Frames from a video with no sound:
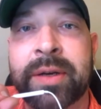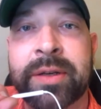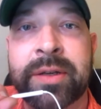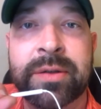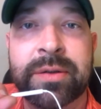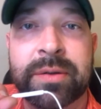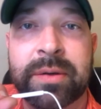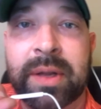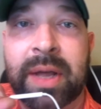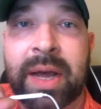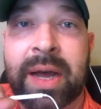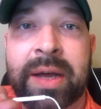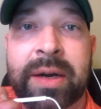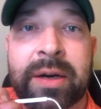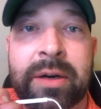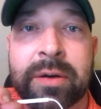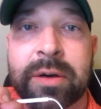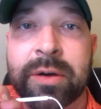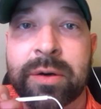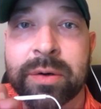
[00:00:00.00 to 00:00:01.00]
relying
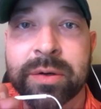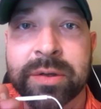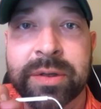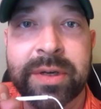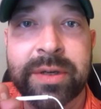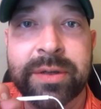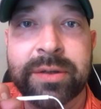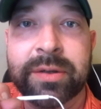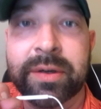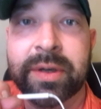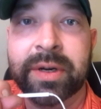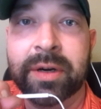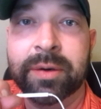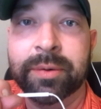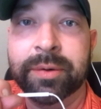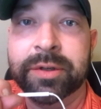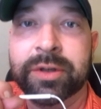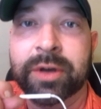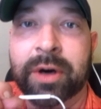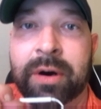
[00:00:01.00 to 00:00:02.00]
on course history here
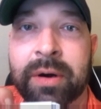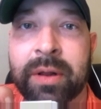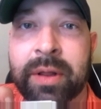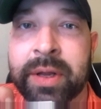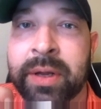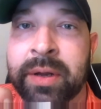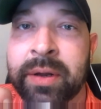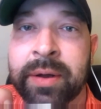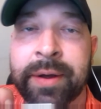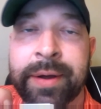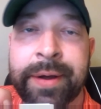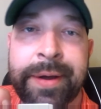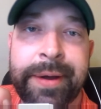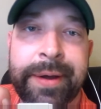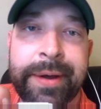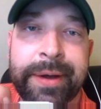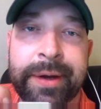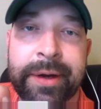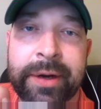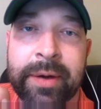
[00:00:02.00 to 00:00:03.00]
with Charlie.
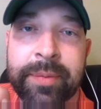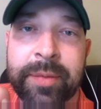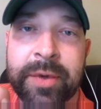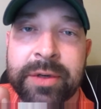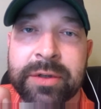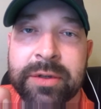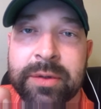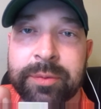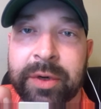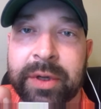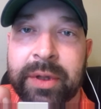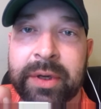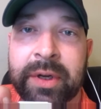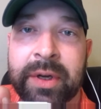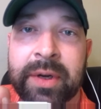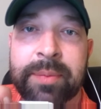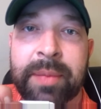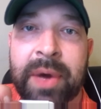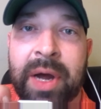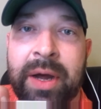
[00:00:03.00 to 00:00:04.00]
There's some really
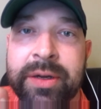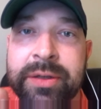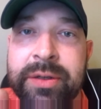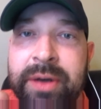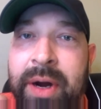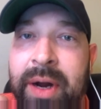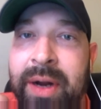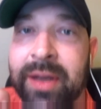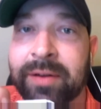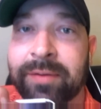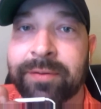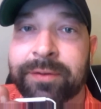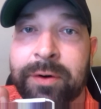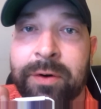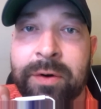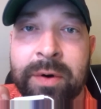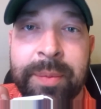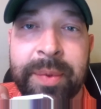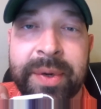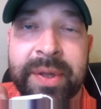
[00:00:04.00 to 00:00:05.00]
good ball striking
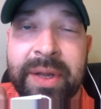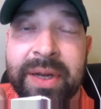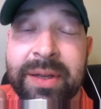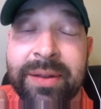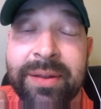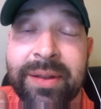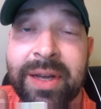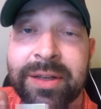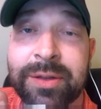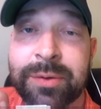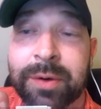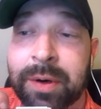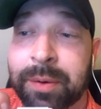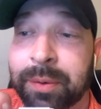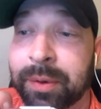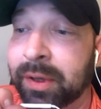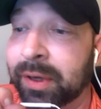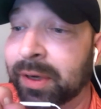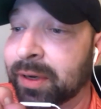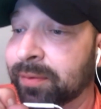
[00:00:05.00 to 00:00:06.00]
form, and that's what
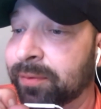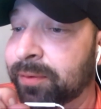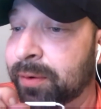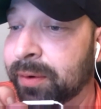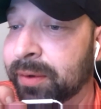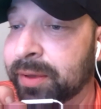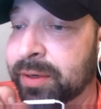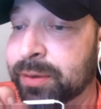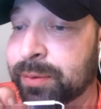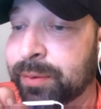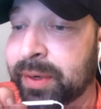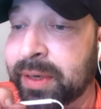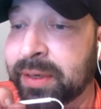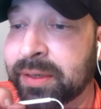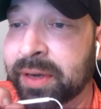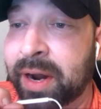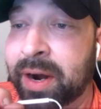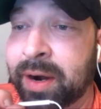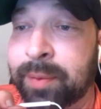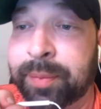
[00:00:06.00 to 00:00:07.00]
we're looking for this week's
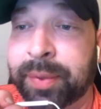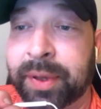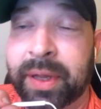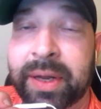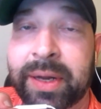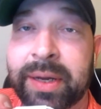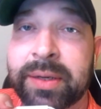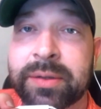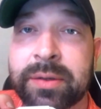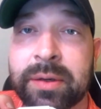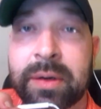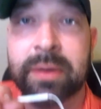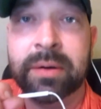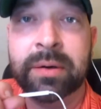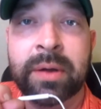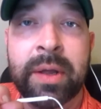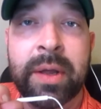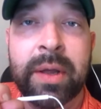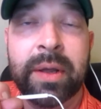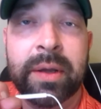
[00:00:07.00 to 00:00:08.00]
iron play. So,
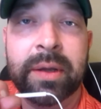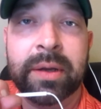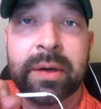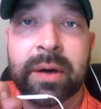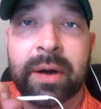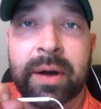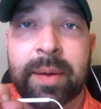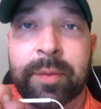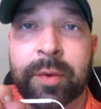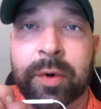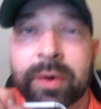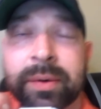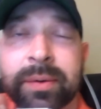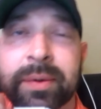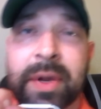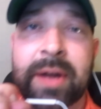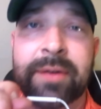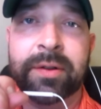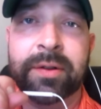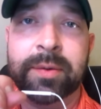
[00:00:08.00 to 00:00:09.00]
I'm
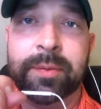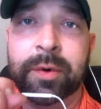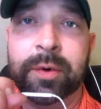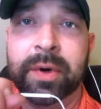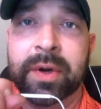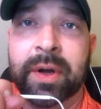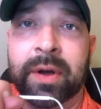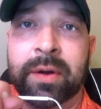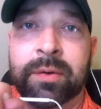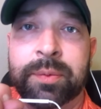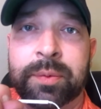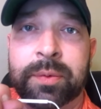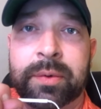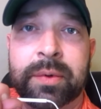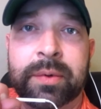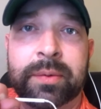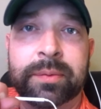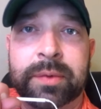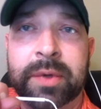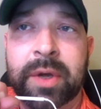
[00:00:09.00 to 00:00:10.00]
definitely more
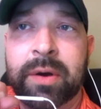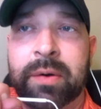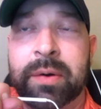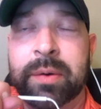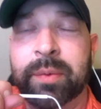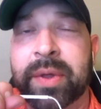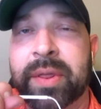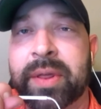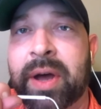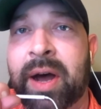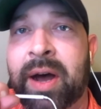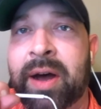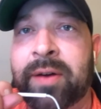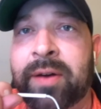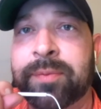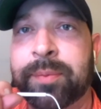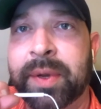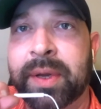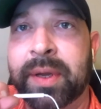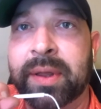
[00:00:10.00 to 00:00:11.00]
comfortable going with
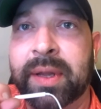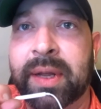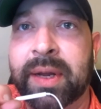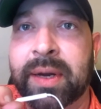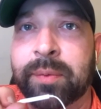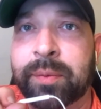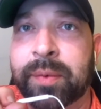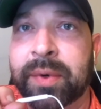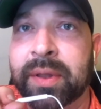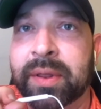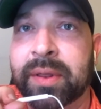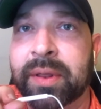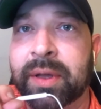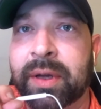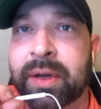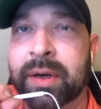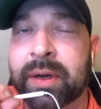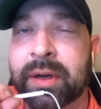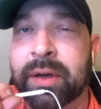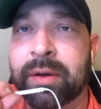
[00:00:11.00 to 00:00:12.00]
Hoffman than with
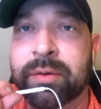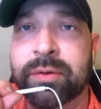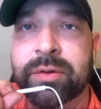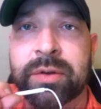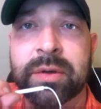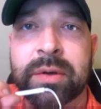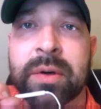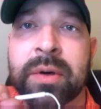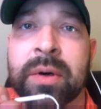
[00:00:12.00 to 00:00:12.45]
Kuchar,